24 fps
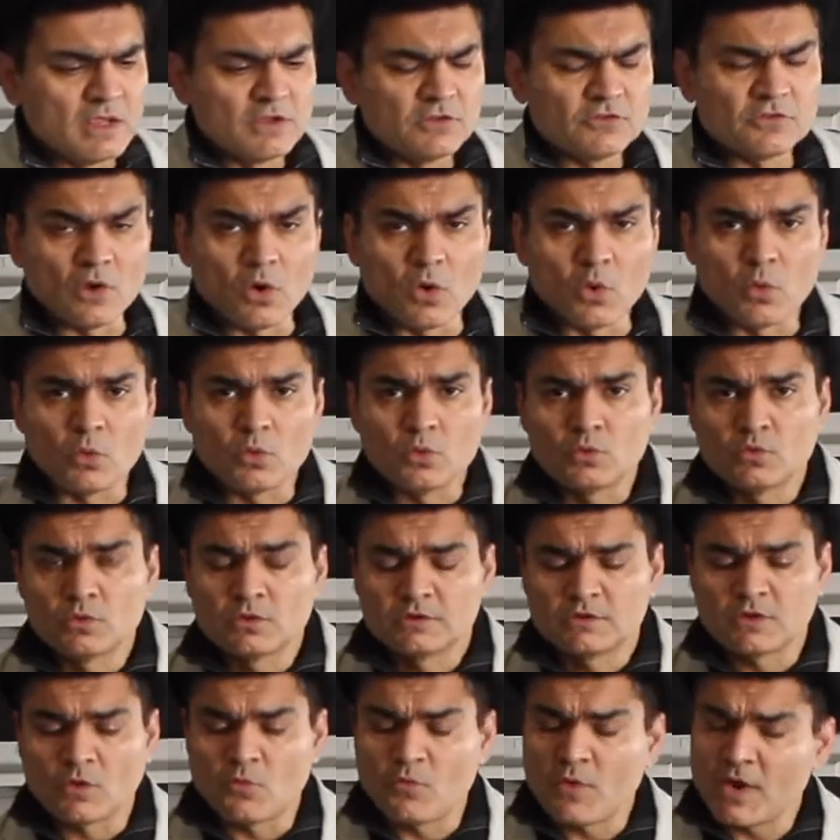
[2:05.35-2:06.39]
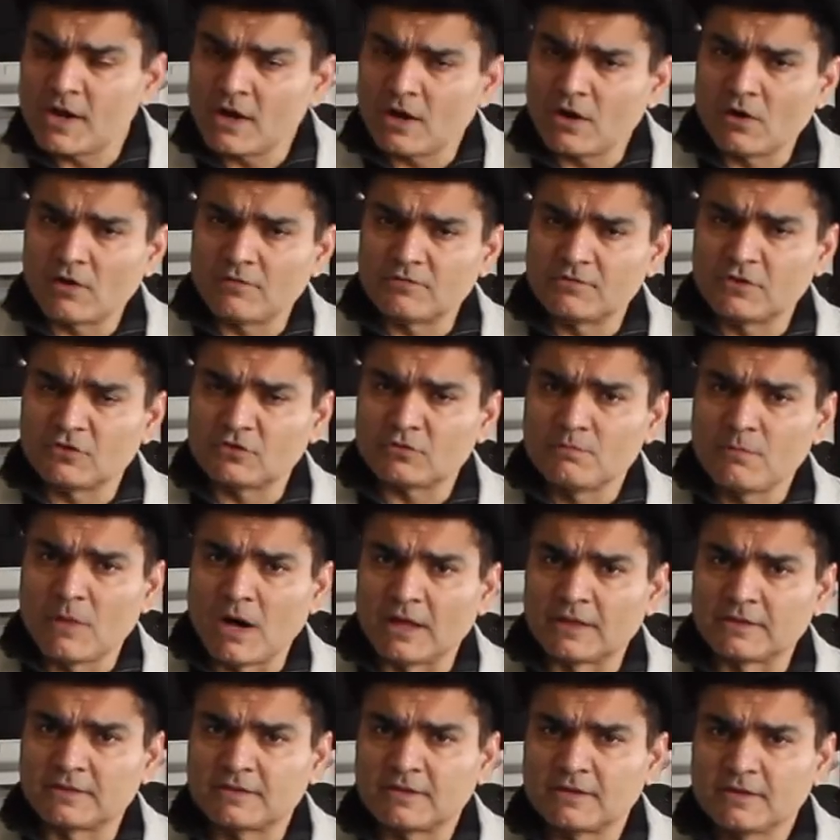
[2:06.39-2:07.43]
So the winner of this
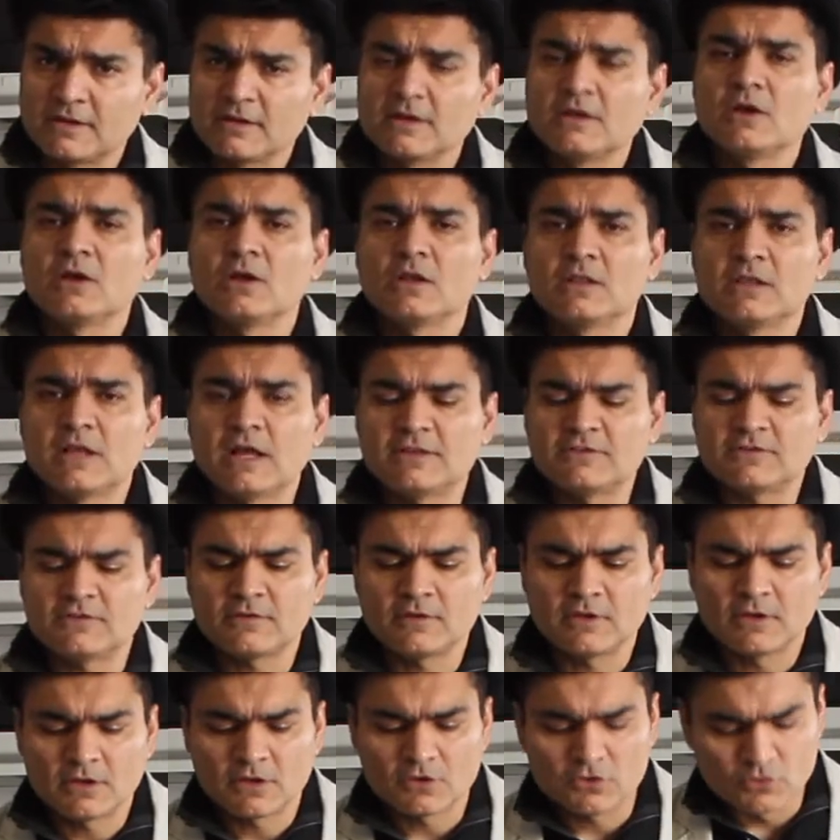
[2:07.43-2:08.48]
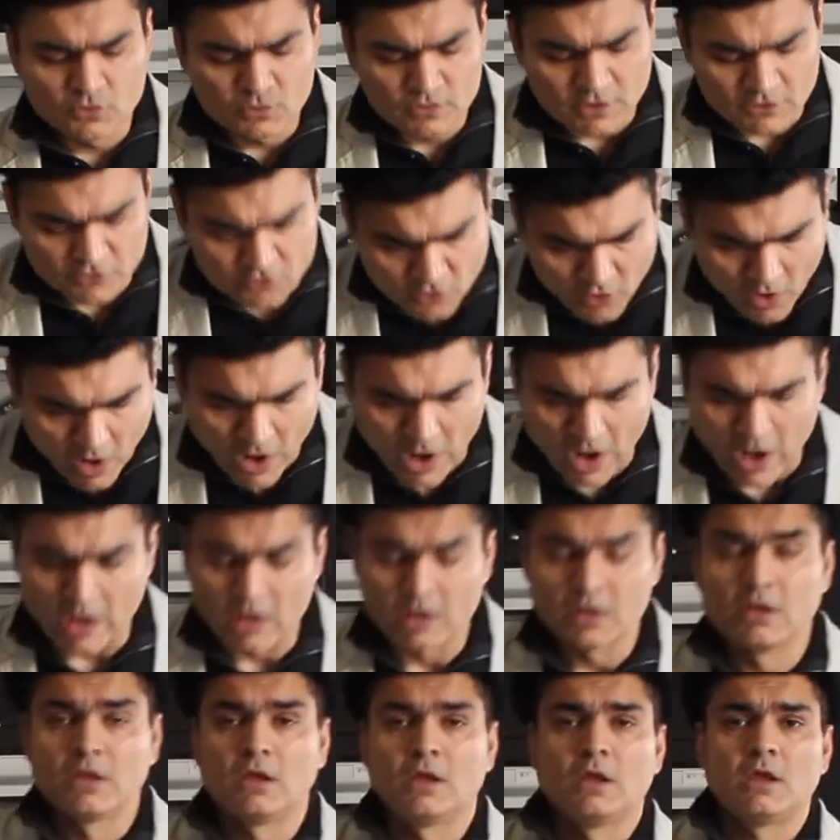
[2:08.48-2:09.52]
month. Let's do the draw
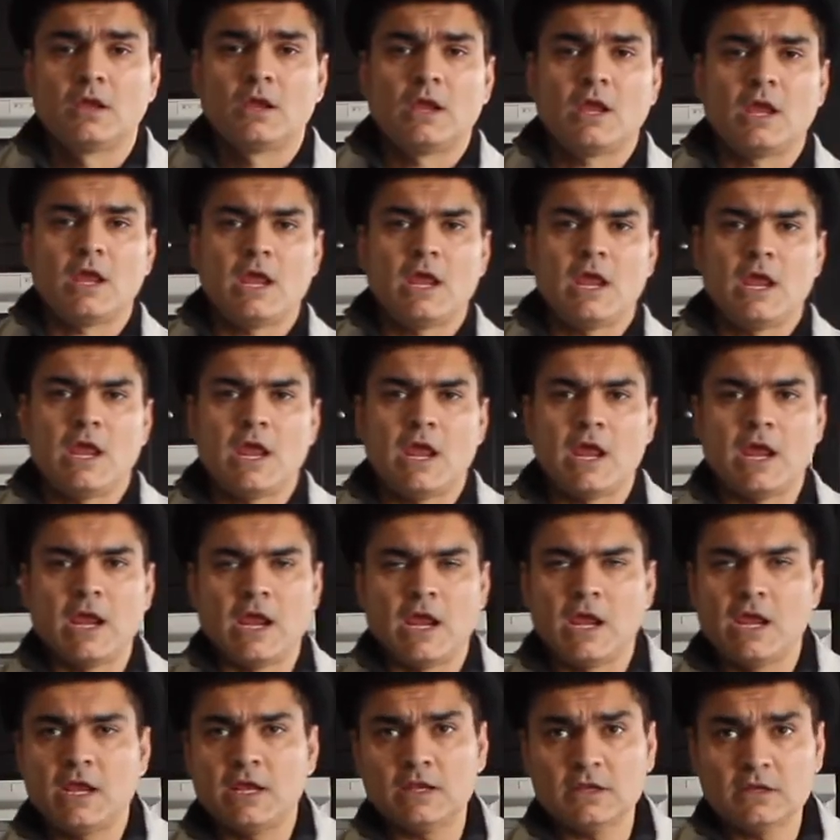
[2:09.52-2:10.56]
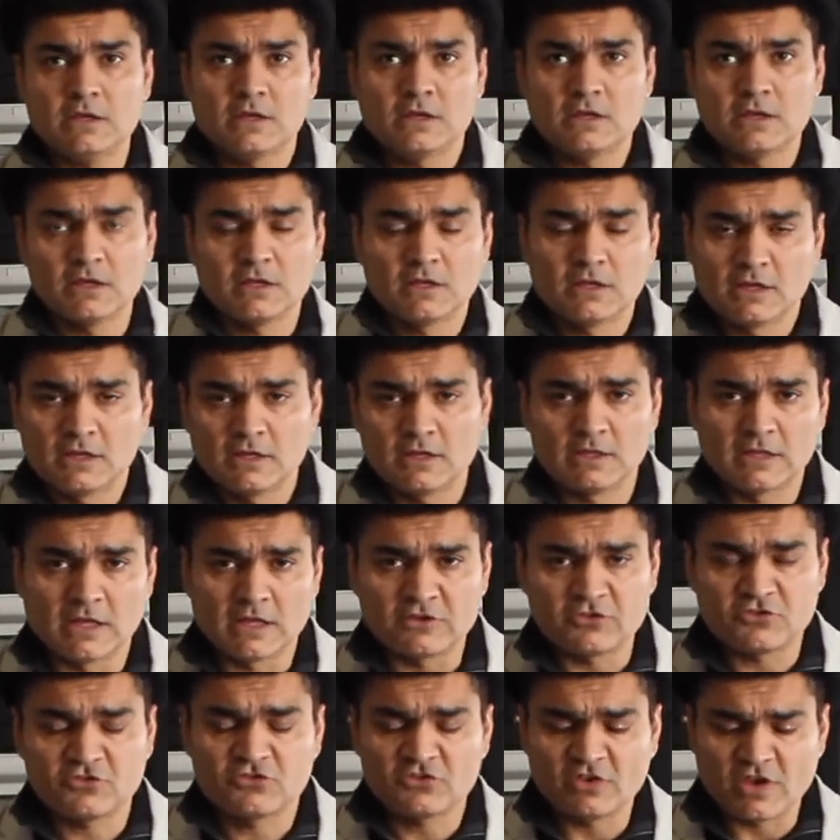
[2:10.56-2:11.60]
and
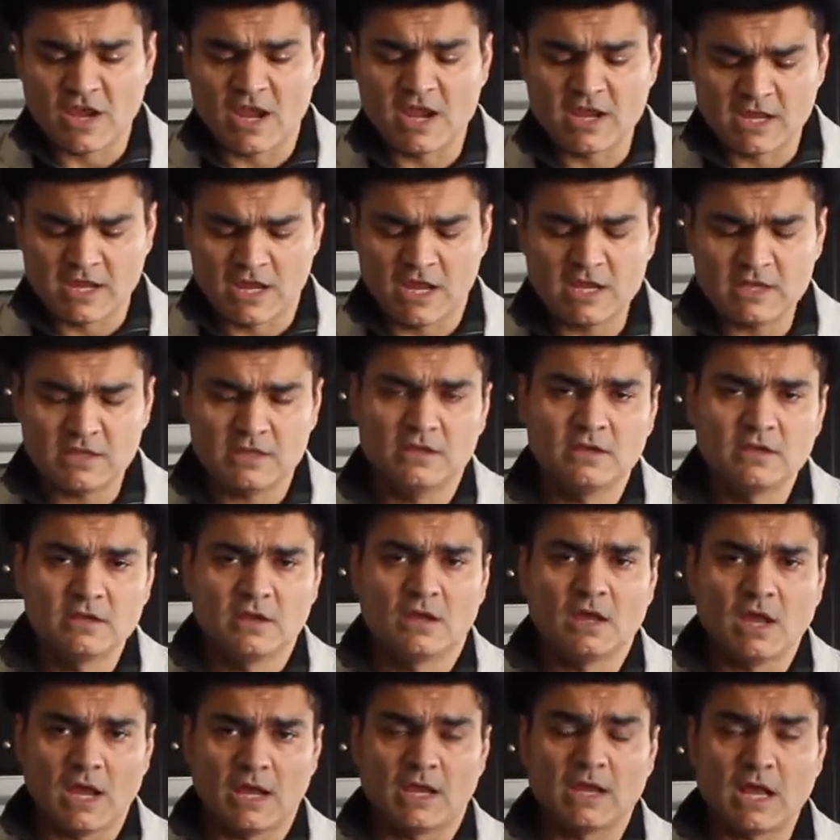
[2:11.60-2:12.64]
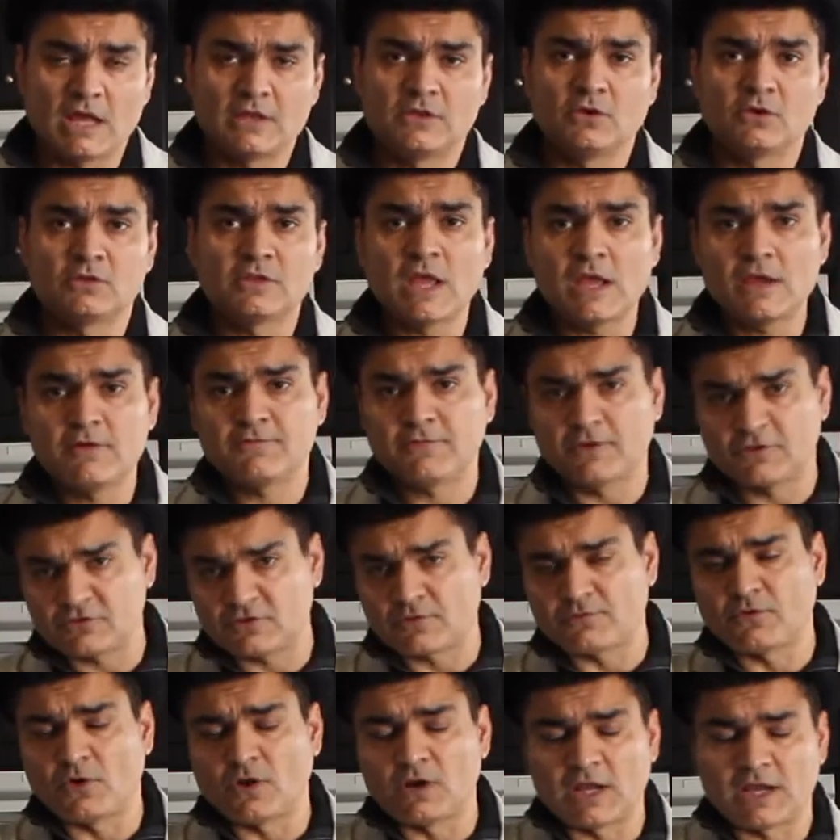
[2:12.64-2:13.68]
let's shake it. I got the thing. First
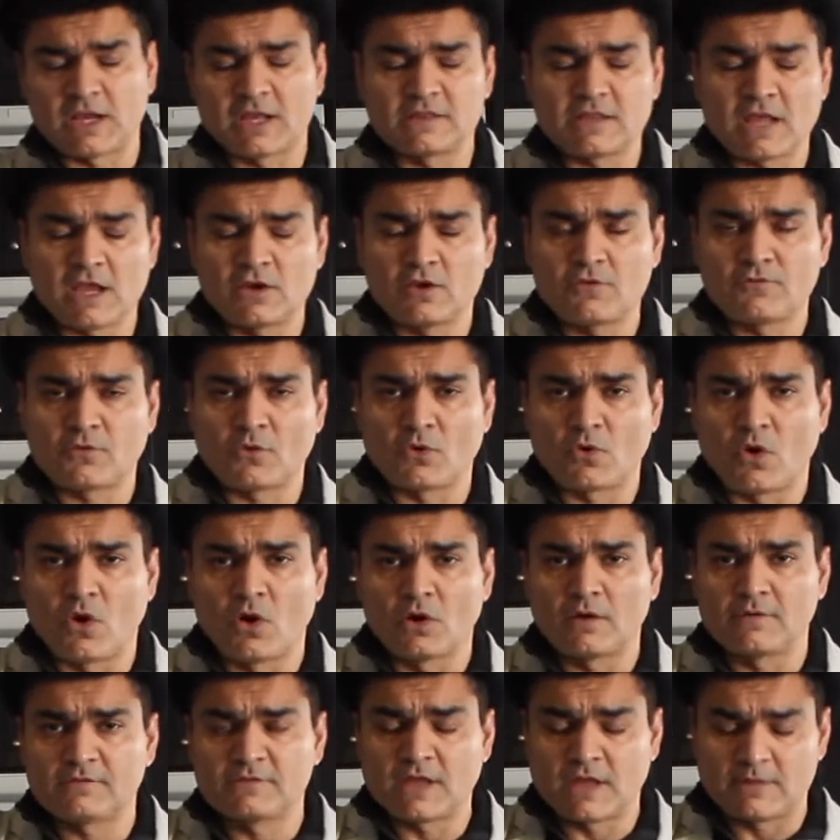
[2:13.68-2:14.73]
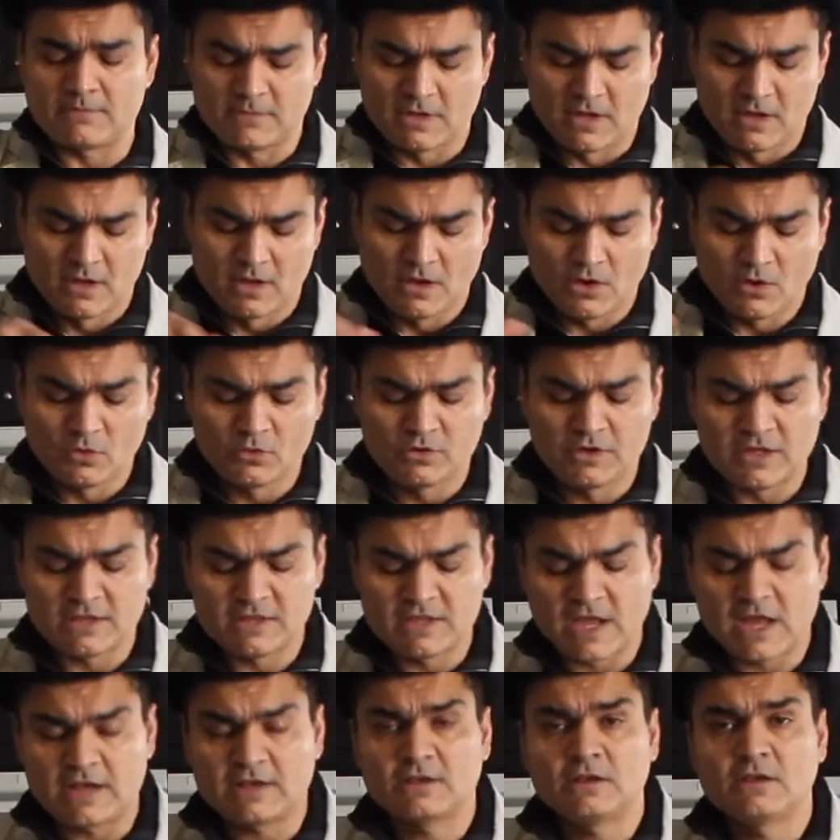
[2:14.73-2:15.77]
of all, like a thank you for all of them who did
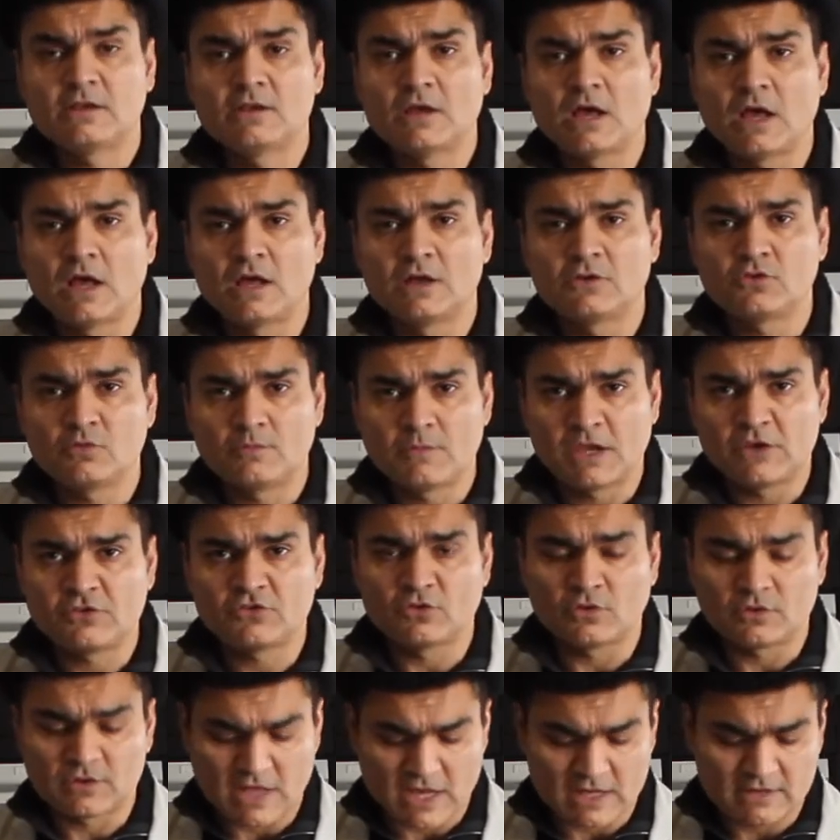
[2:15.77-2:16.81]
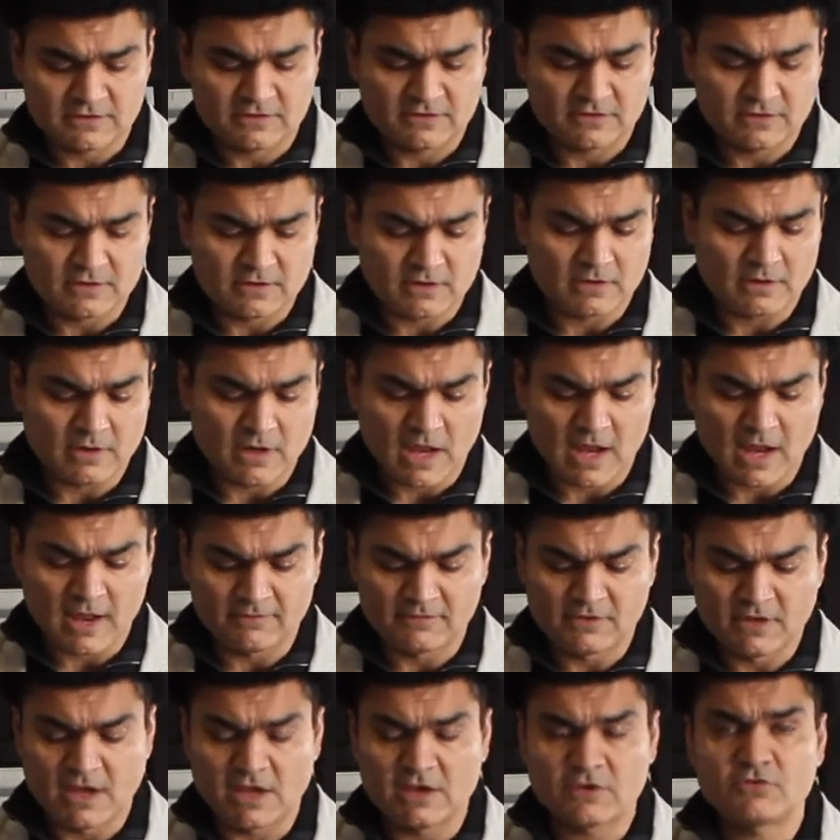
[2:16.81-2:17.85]
that to make sure that I
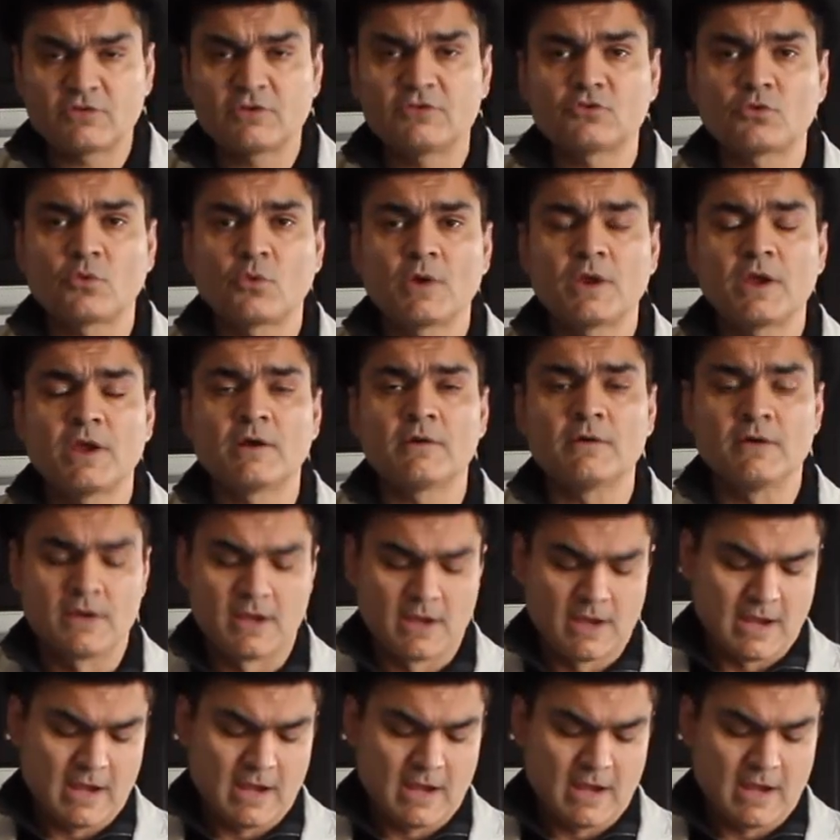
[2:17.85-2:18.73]
have the entries over here.